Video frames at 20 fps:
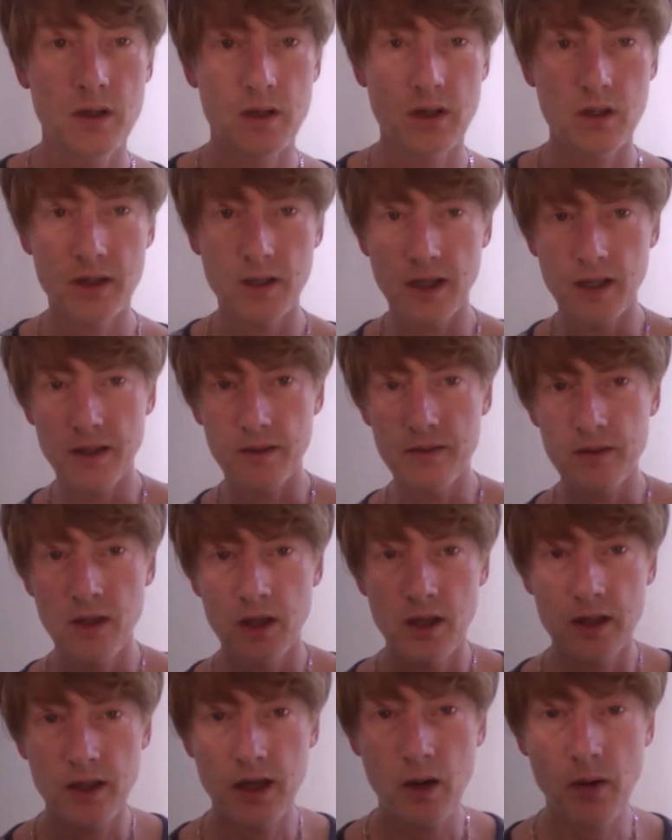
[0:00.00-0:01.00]
Okay.
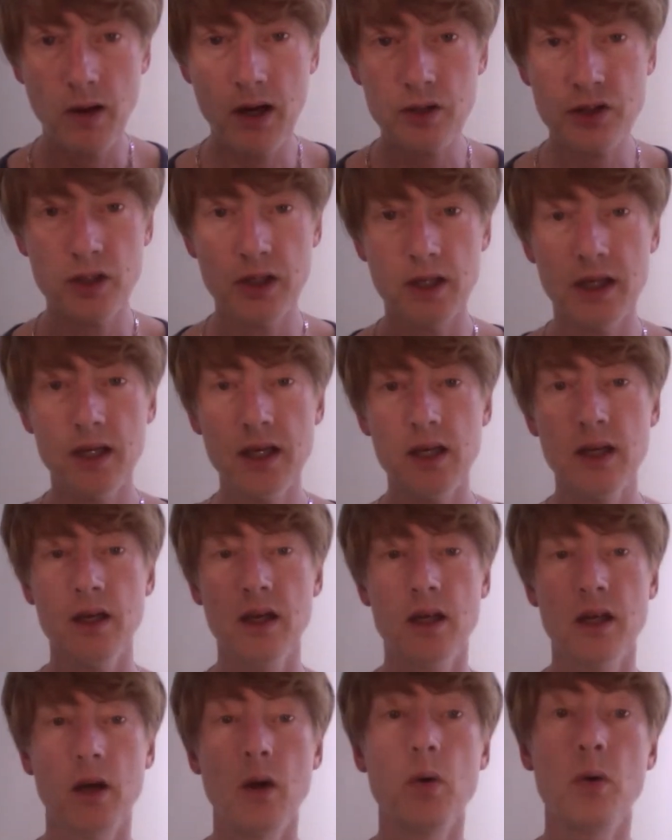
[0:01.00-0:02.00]
Now actually,
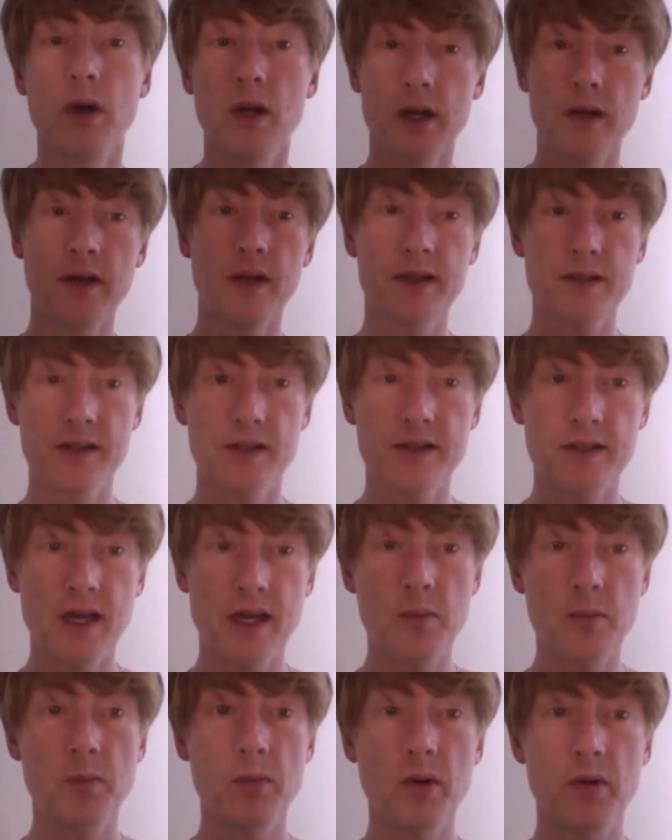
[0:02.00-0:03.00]
and that's the
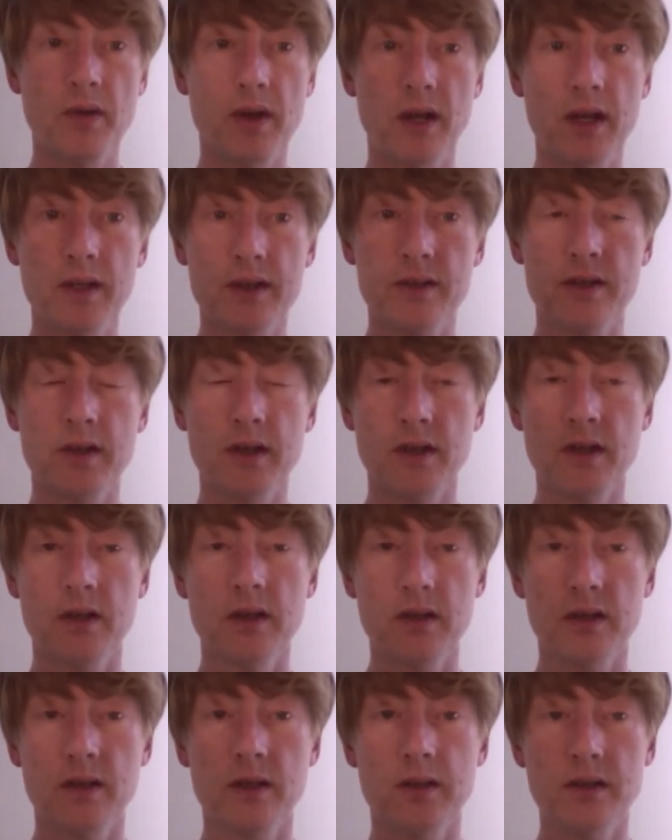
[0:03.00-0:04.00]
same on both hands.
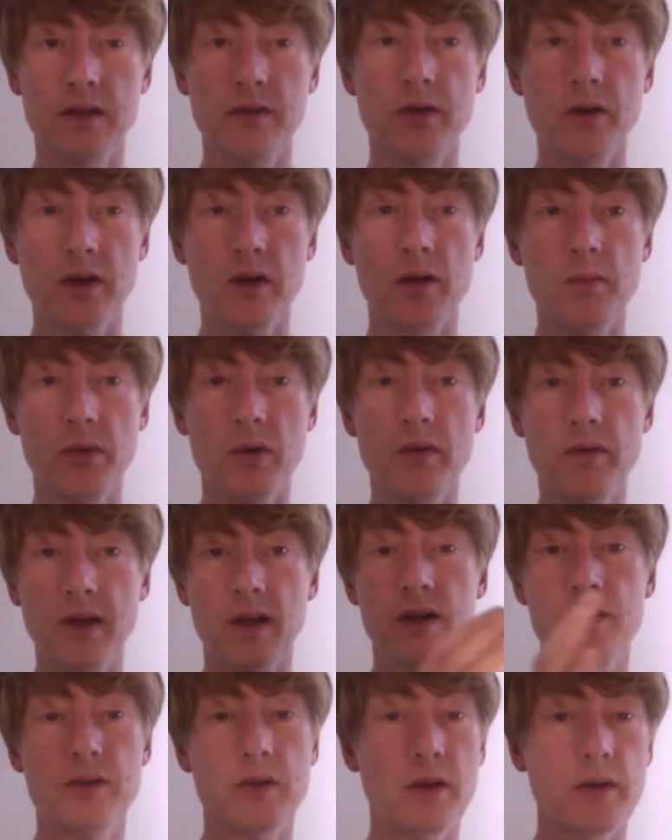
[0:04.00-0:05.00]
You've got it on both
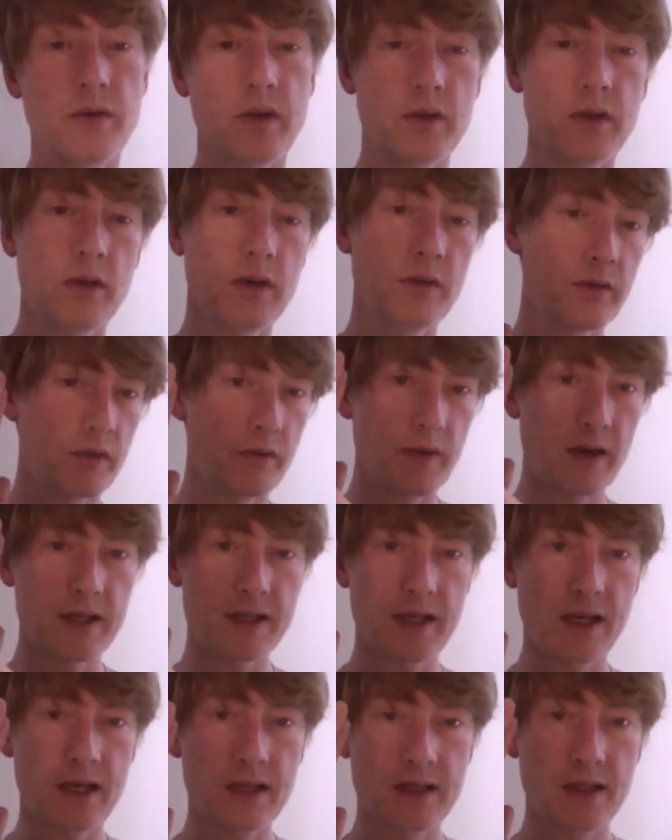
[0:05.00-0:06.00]
hands. So if you're
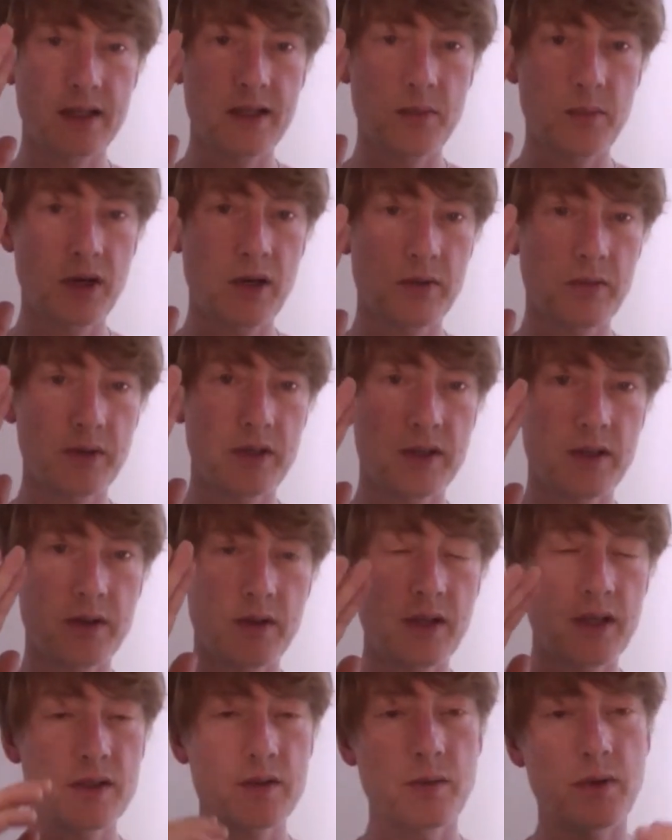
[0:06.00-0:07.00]
right-handed, you might want to do
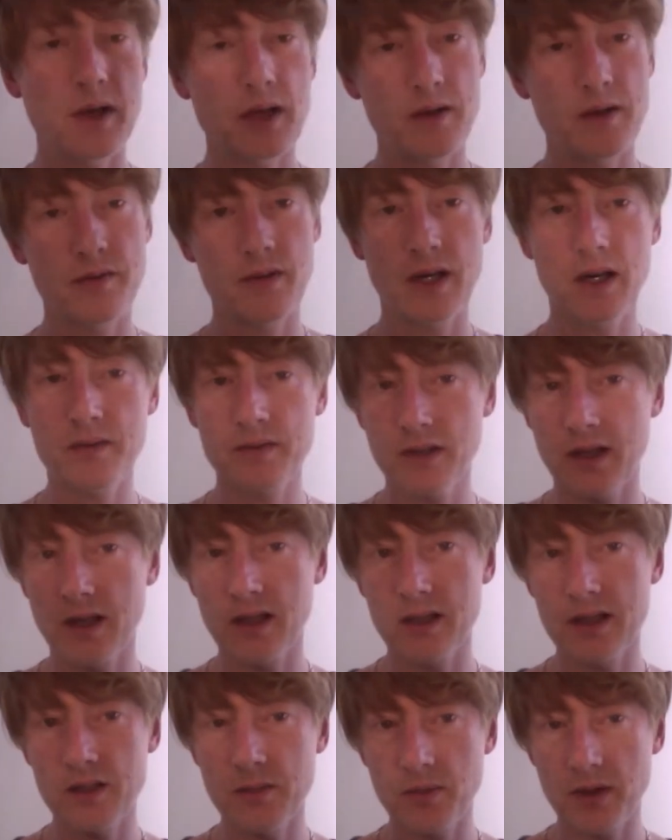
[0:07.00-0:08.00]
it this way. If you're
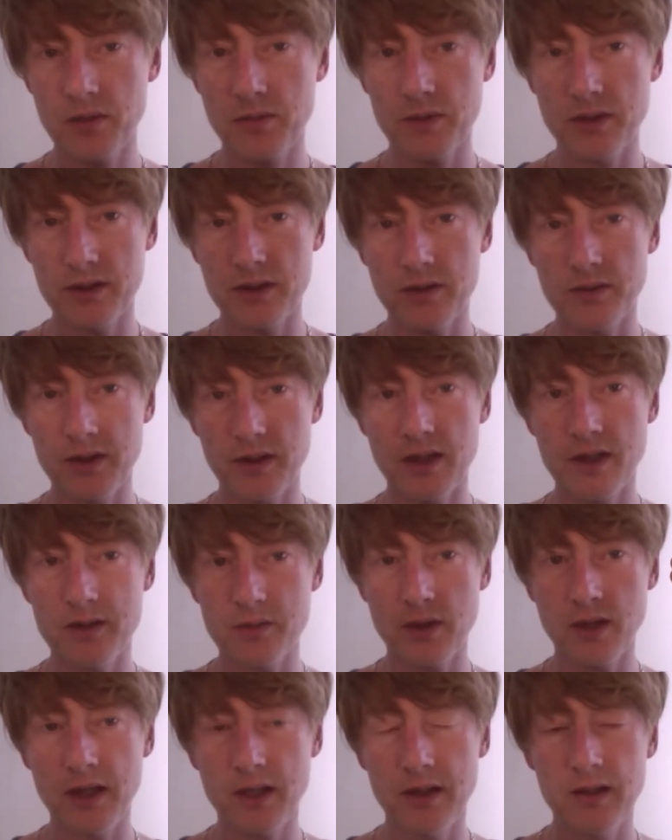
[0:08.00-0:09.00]
left-handed, you might want to do it this way.